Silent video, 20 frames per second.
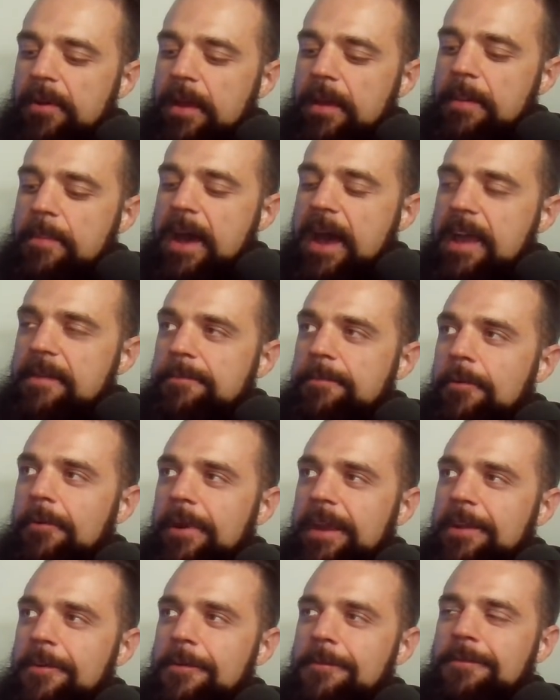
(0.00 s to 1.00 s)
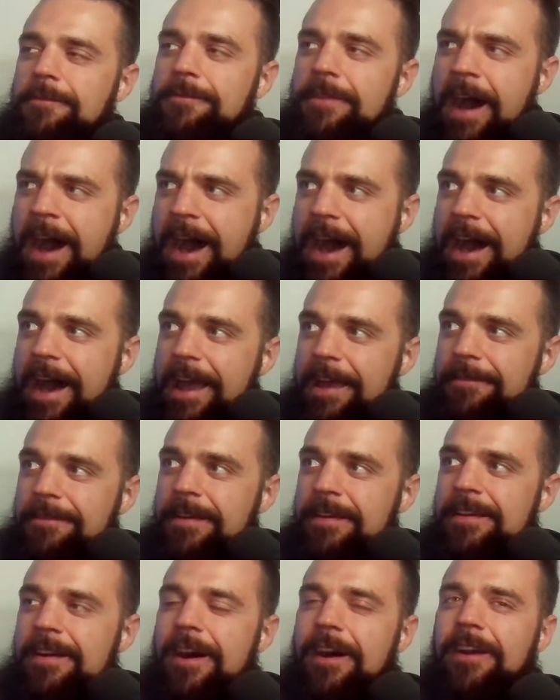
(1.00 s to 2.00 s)
by 0.05,
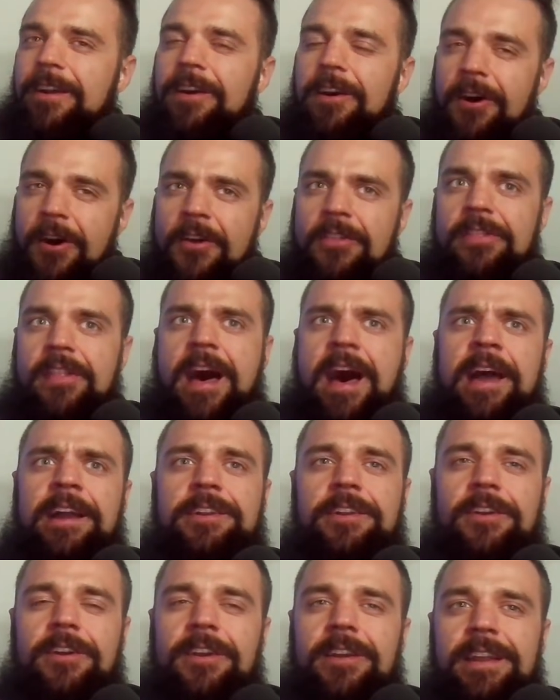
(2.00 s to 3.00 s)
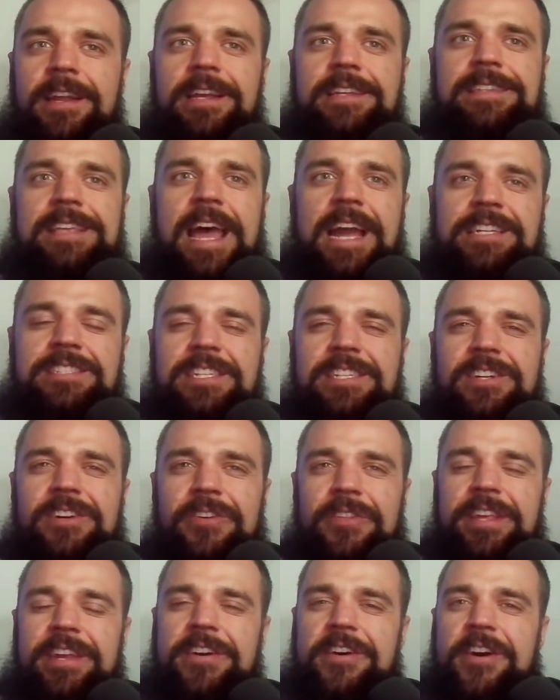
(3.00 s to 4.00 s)
our unlocked earning is actually
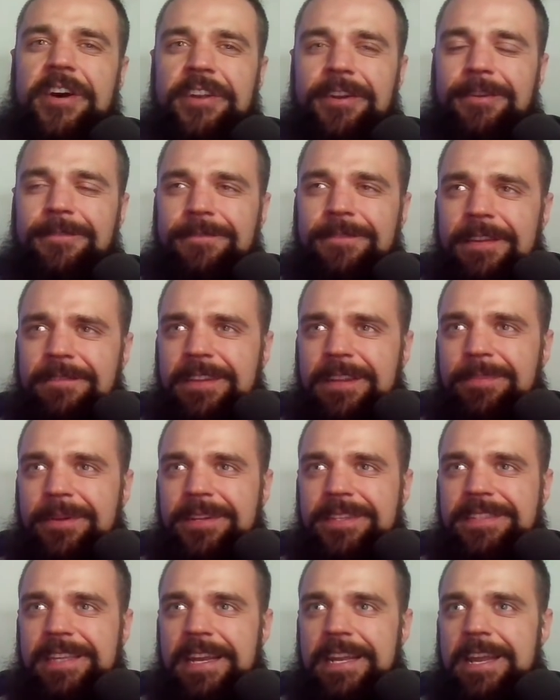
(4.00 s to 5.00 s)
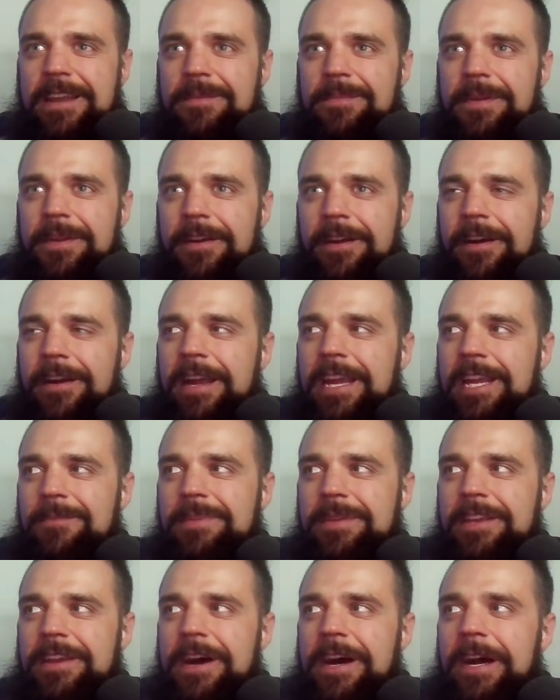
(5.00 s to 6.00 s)
only 150%
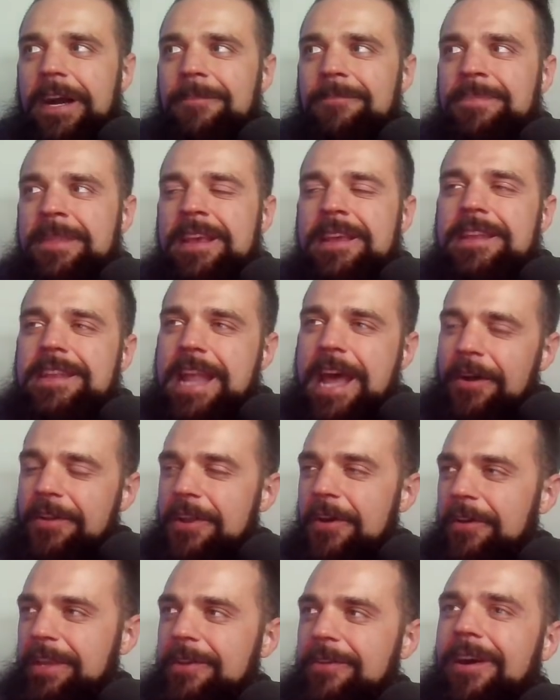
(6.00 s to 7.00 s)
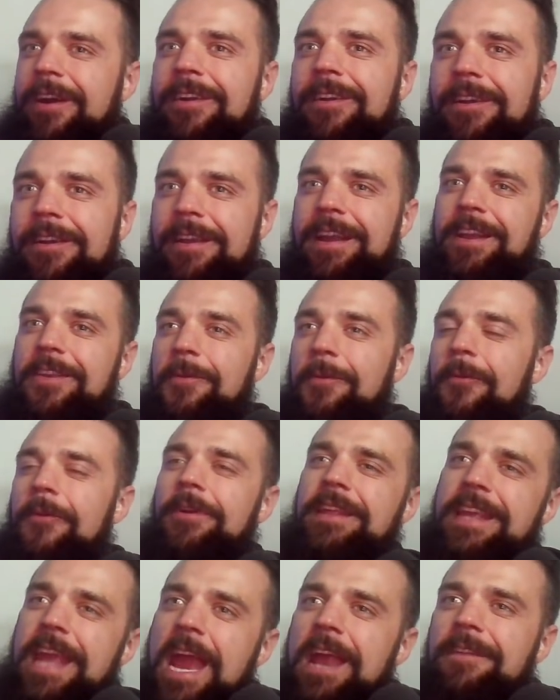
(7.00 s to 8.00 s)
APR. Now note you are earning
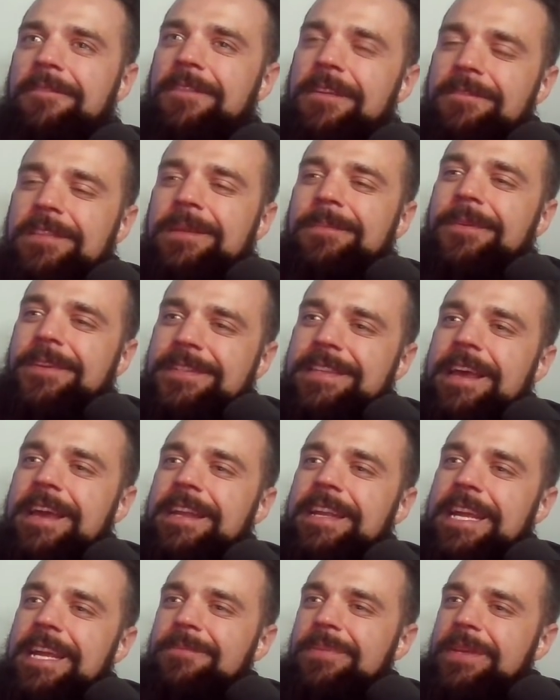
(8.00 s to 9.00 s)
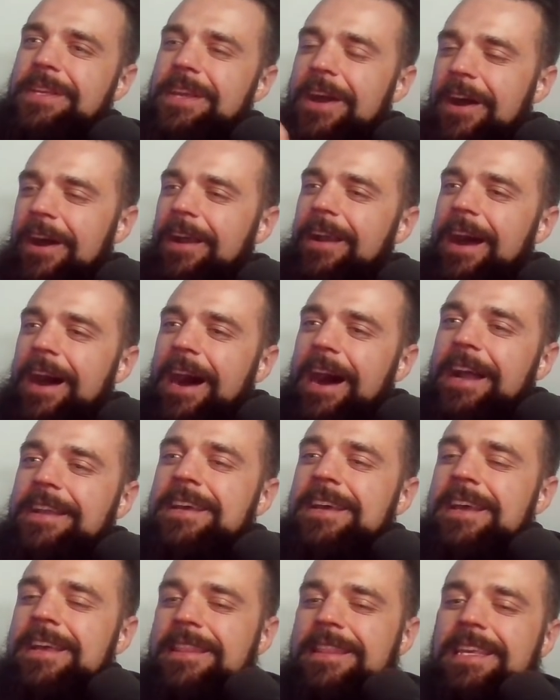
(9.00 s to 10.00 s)
2850% APR on
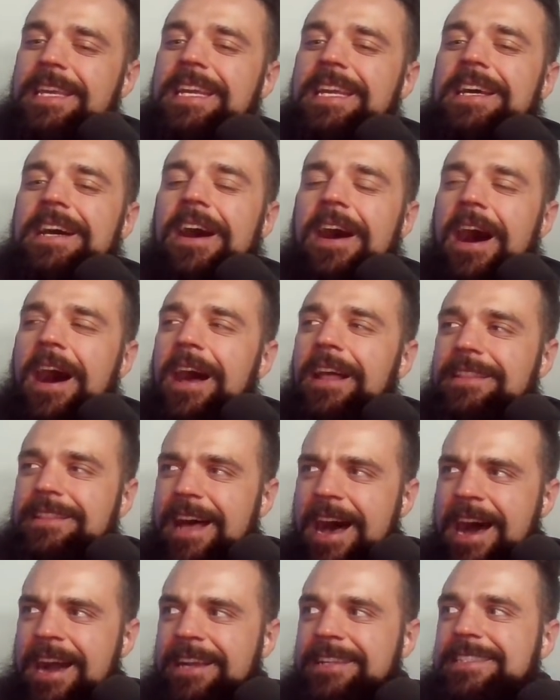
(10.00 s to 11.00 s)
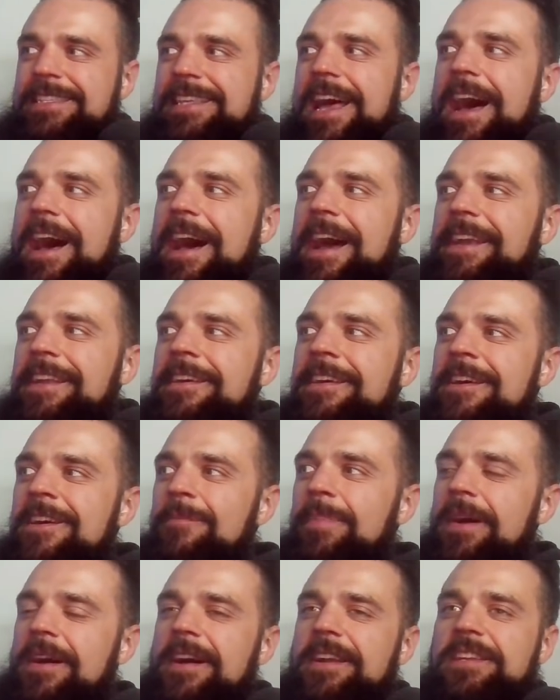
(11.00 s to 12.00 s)
the locked side,
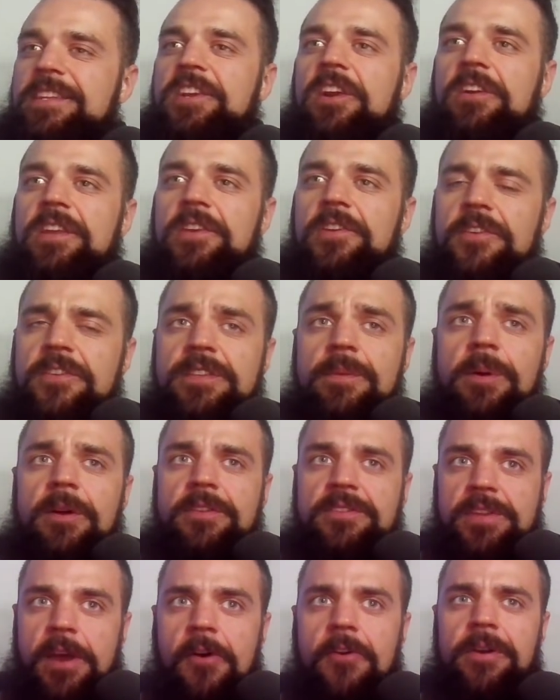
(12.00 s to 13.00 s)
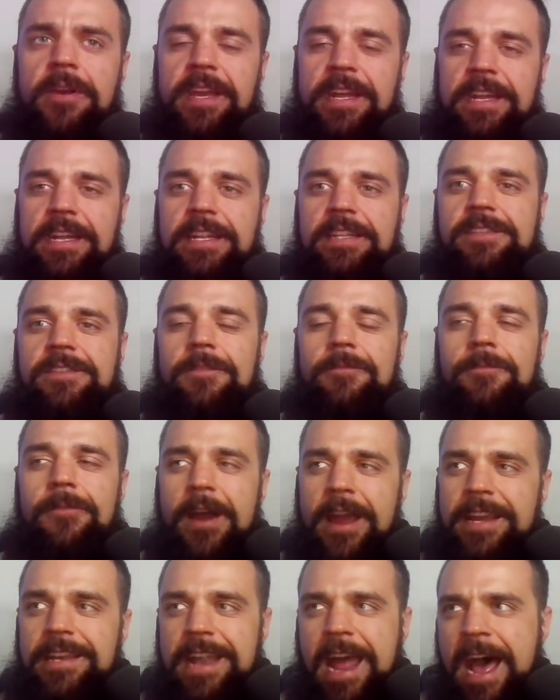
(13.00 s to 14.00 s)
but your usable tokens
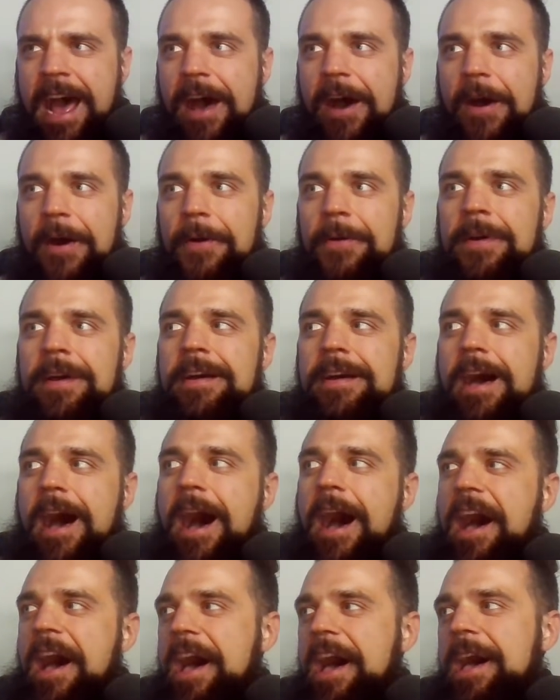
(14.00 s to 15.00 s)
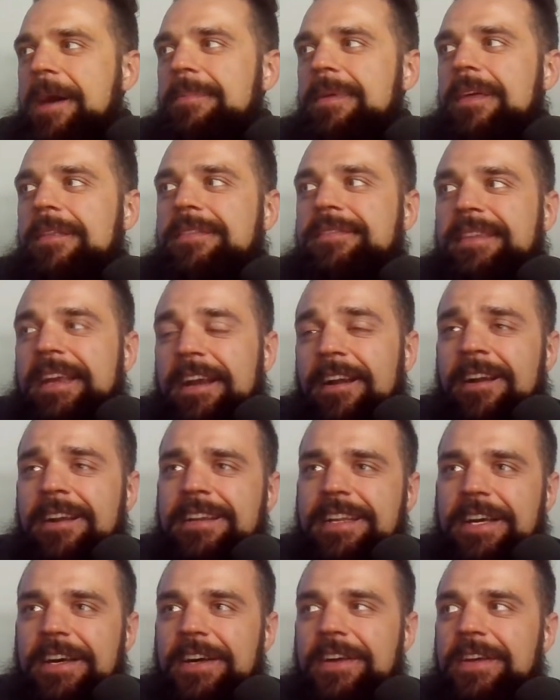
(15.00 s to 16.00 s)
right now,
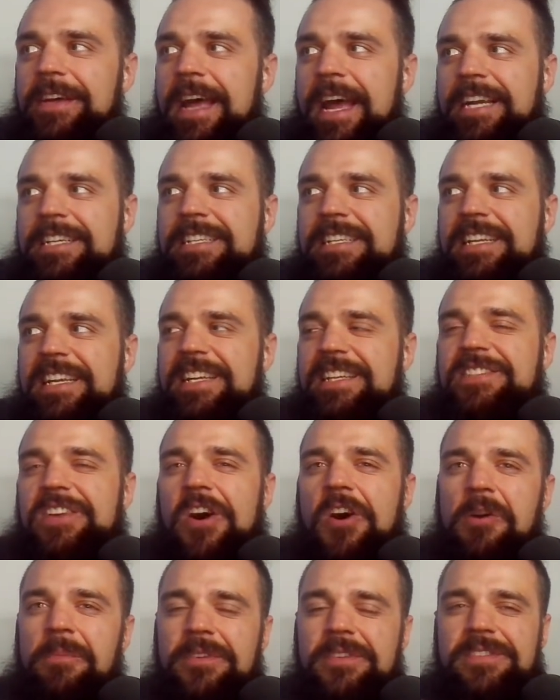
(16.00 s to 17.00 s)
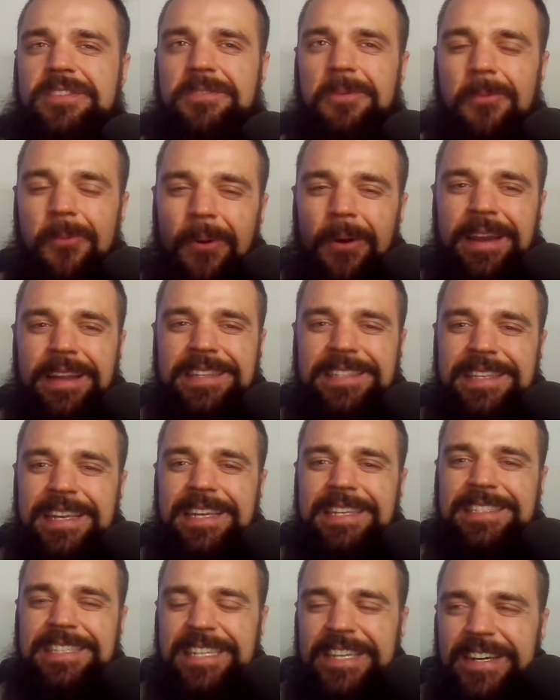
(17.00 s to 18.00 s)
Sarandale actually is almost twice
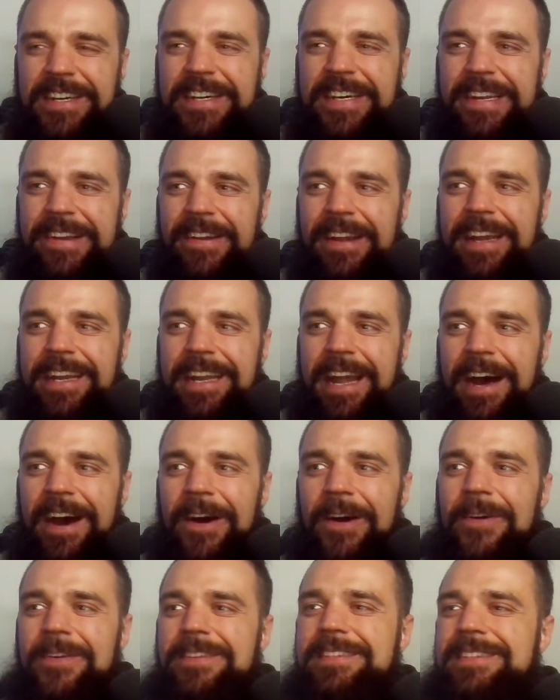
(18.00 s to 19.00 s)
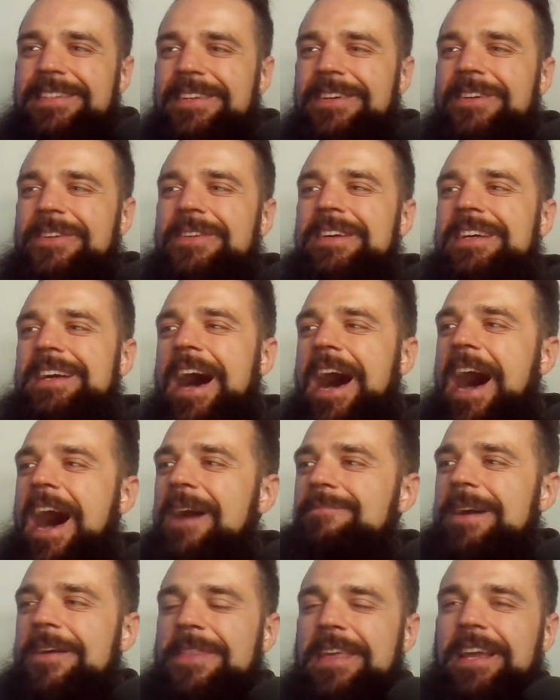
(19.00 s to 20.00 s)
as good right now. So
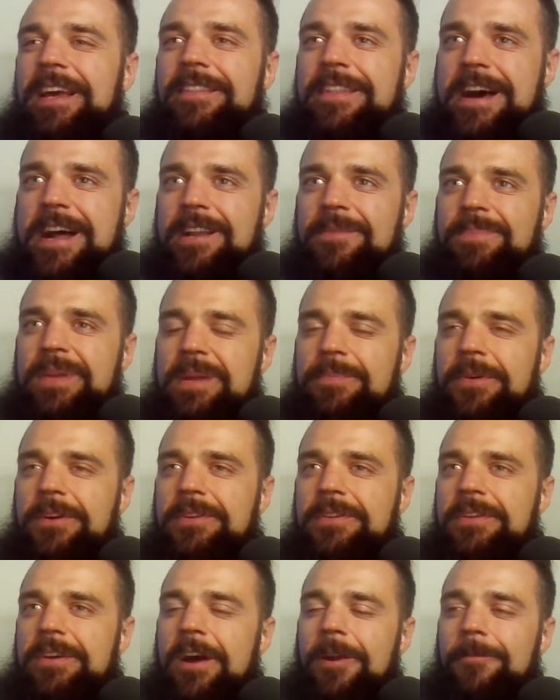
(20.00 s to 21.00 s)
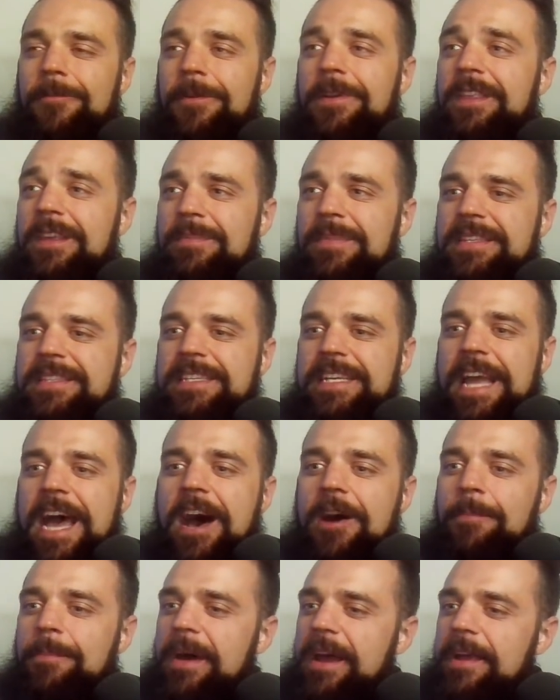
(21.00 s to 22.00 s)
I think a lot of people are really missing
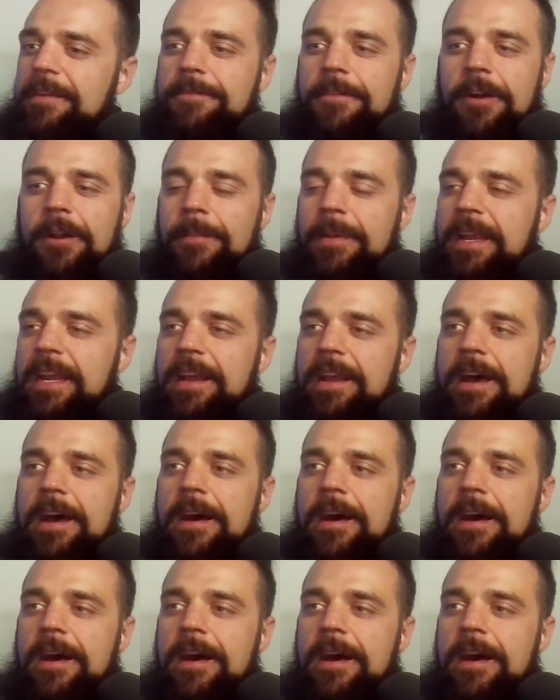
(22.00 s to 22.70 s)
out by farming